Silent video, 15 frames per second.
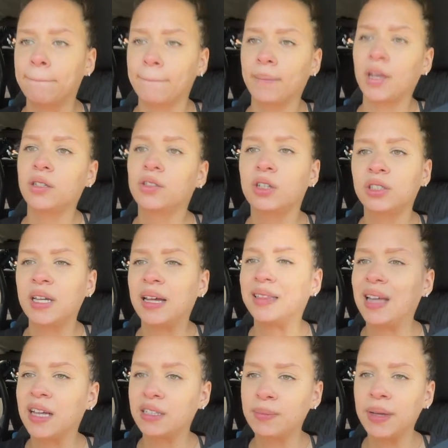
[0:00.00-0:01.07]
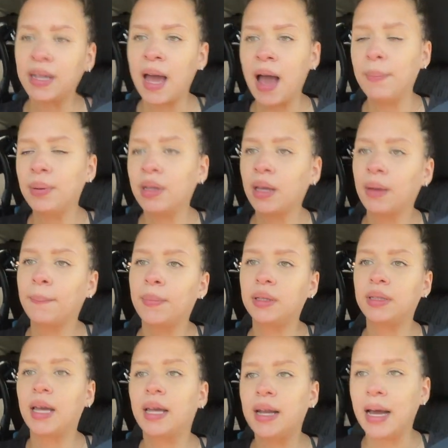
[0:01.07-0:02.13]
to be outside. So yeah, that's been happening, but
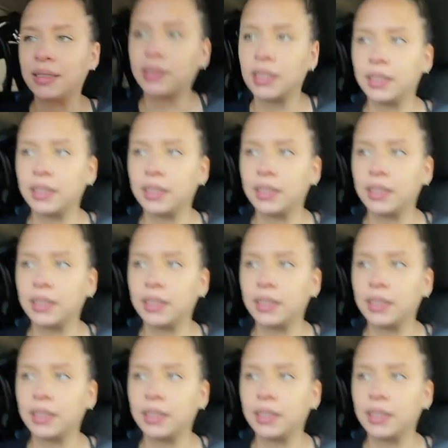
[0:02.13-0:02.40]
then as the